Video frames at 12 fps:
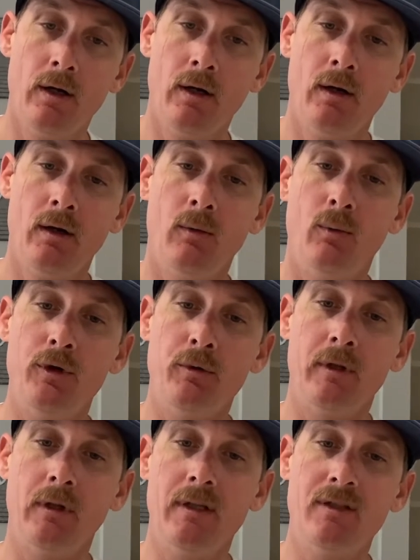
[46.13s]
when you
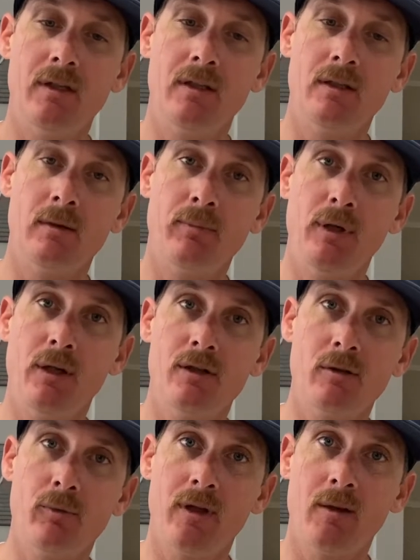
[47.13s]
release it, to pierce it
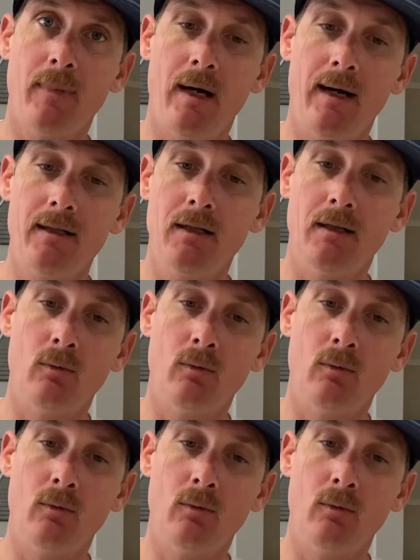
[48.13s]
with the bodkin.